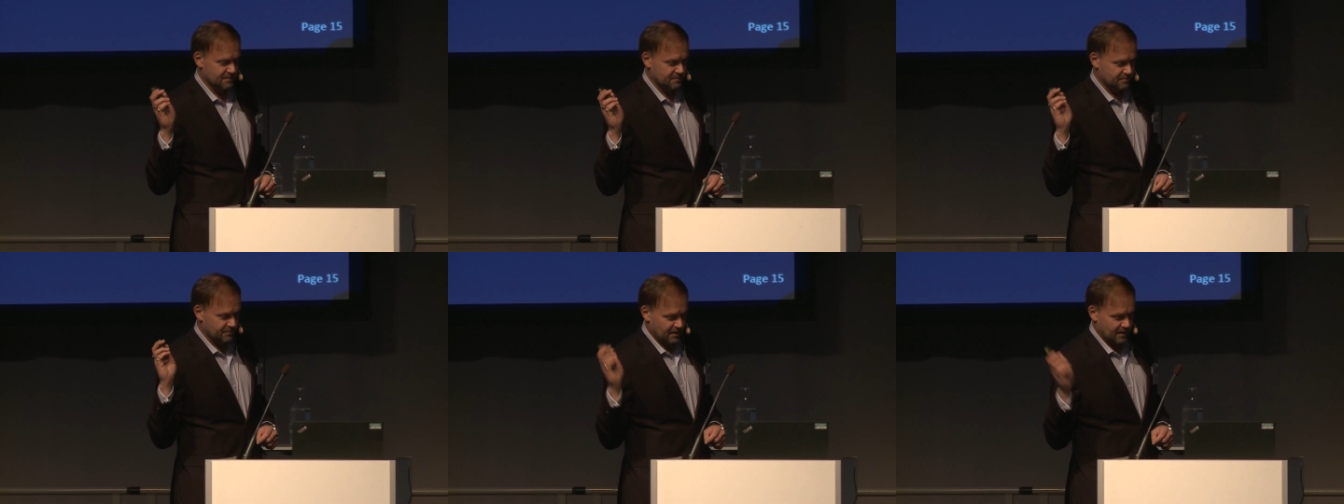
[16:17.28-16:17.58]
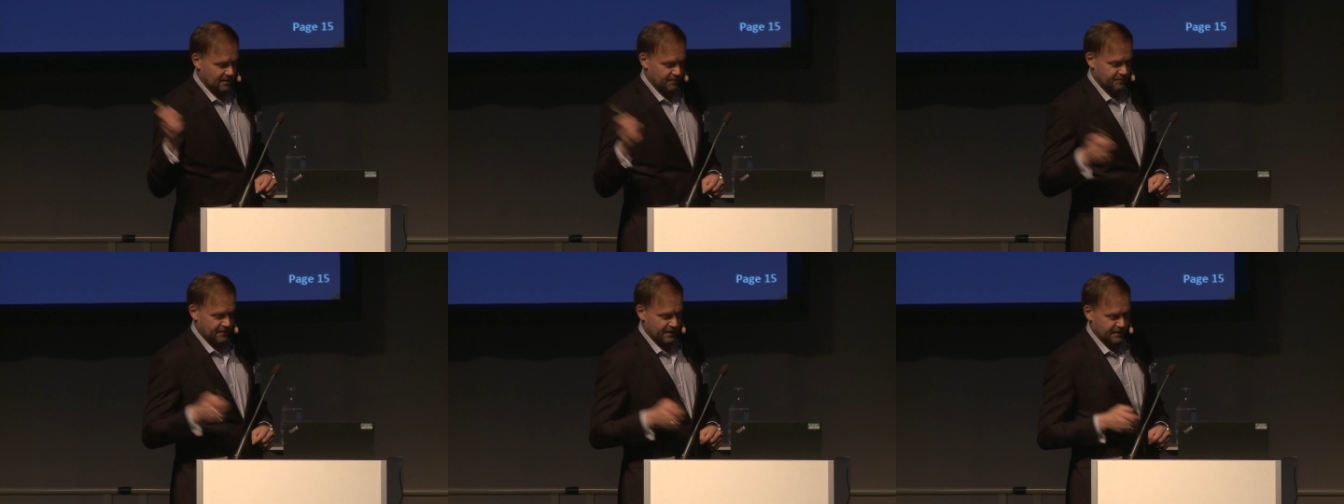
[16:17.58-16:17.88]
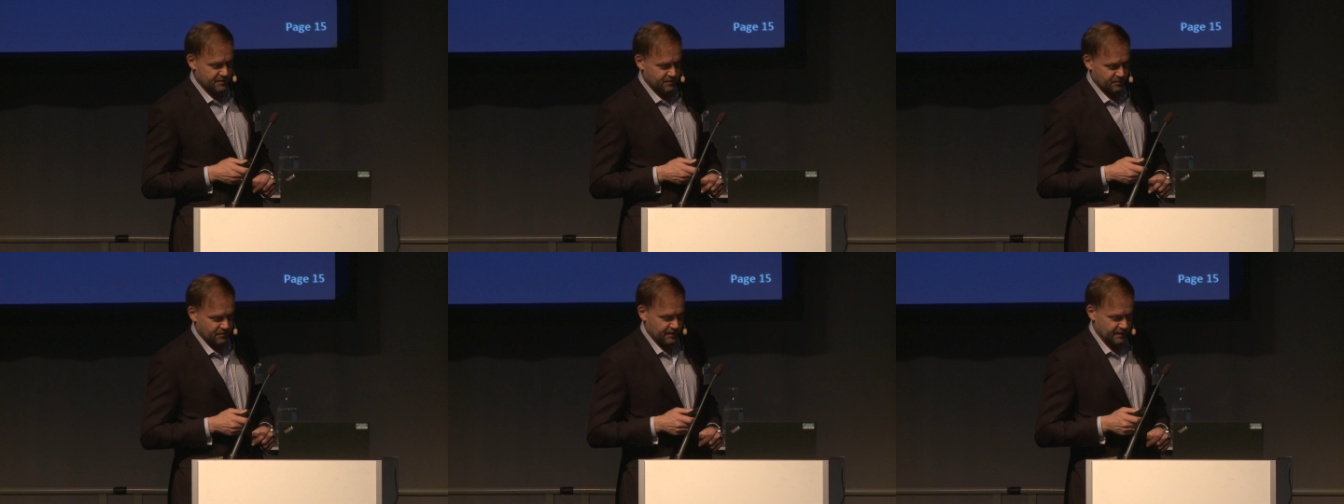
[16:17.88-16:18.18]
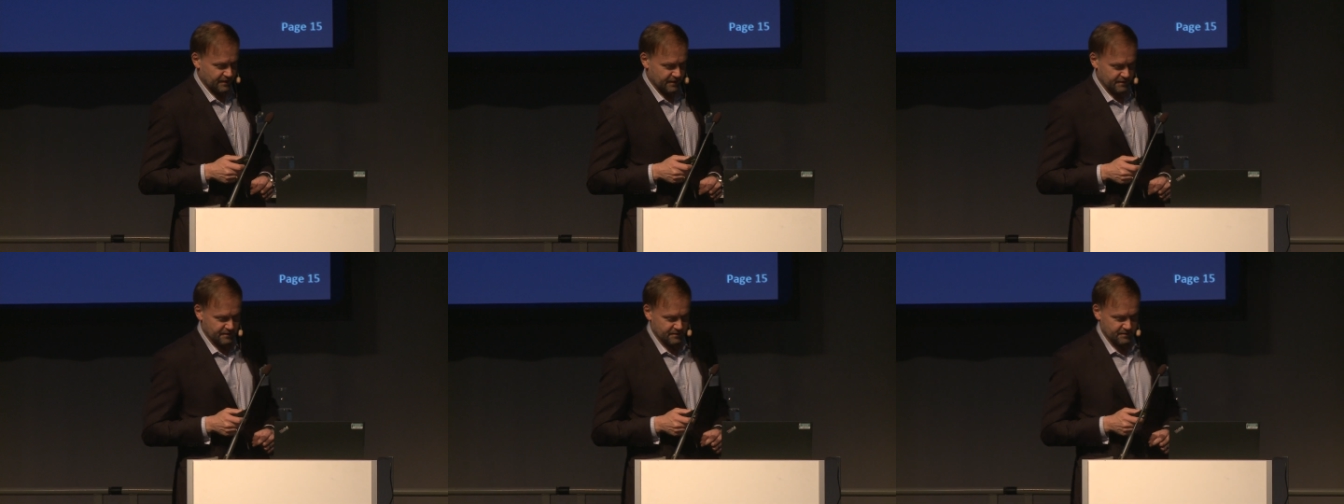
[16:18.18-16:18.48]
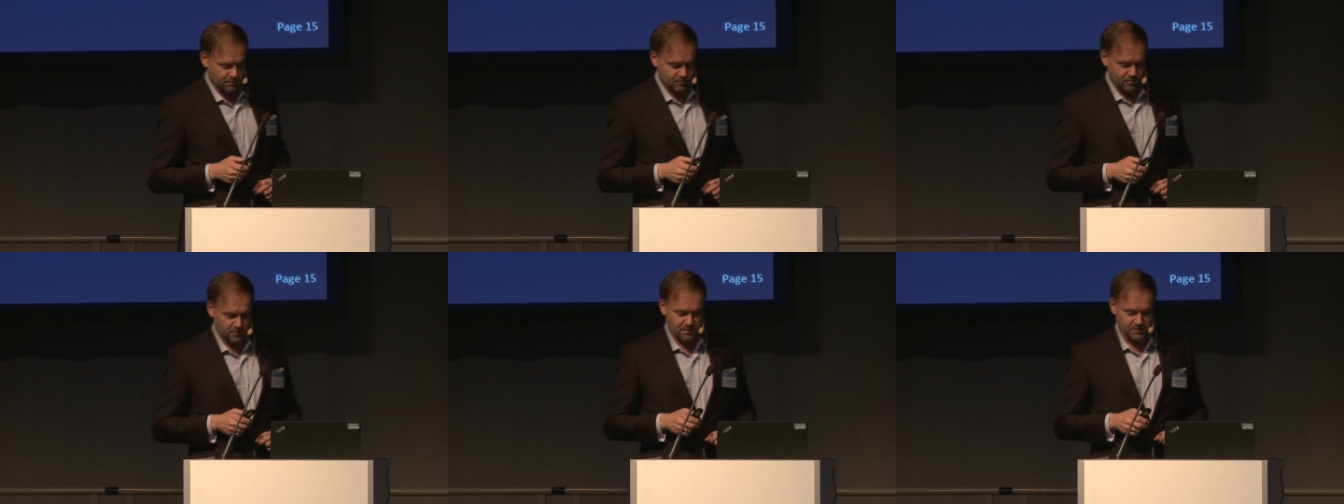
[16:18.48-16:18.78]
where our factory is,
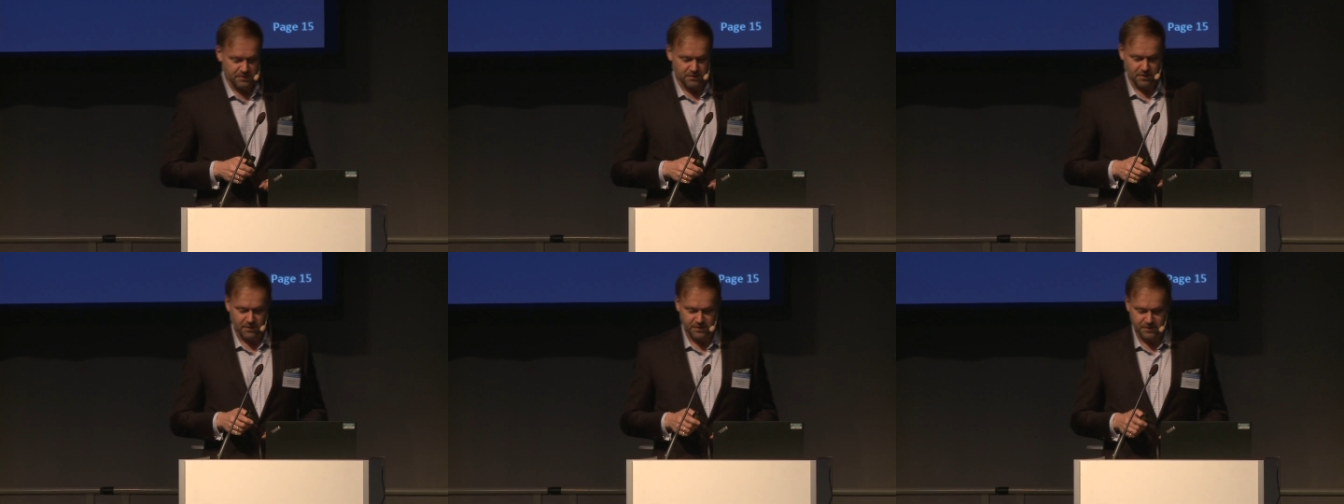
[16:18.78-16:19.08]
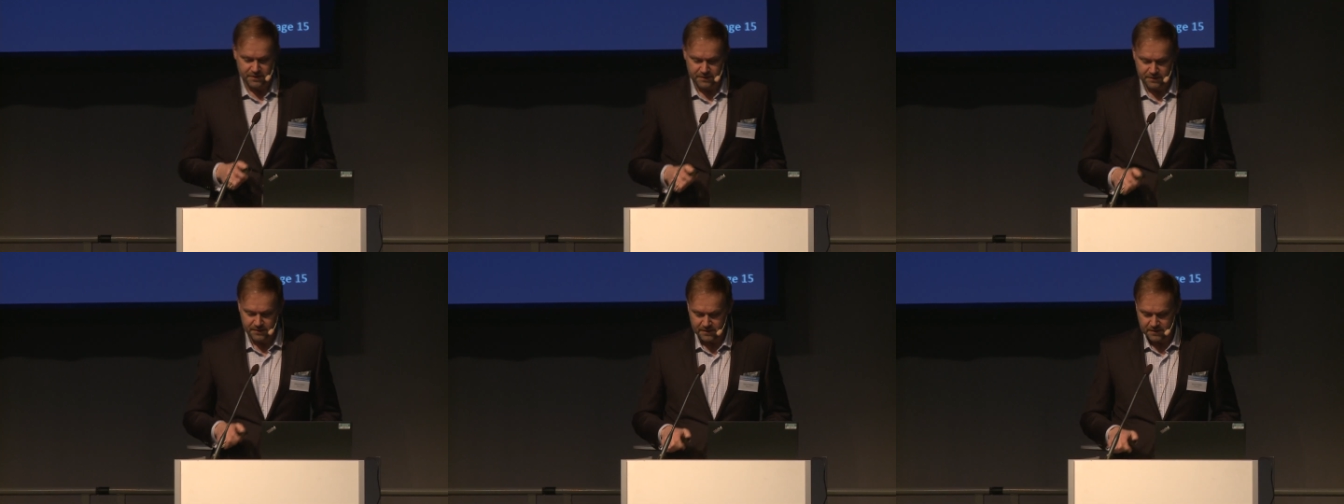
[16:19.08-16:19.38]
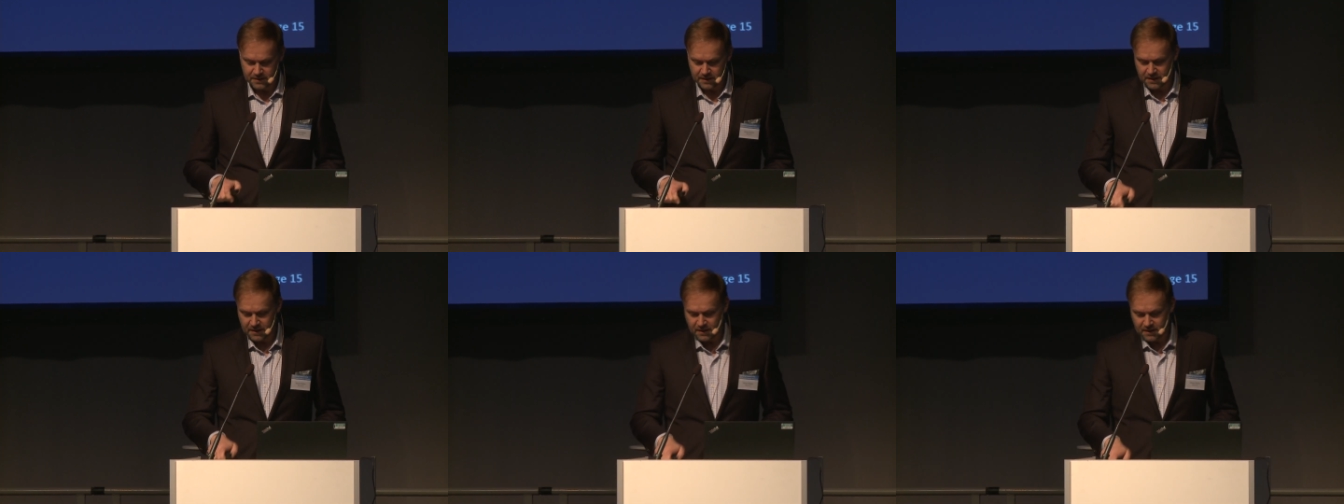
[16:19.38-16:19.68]
the world's largest,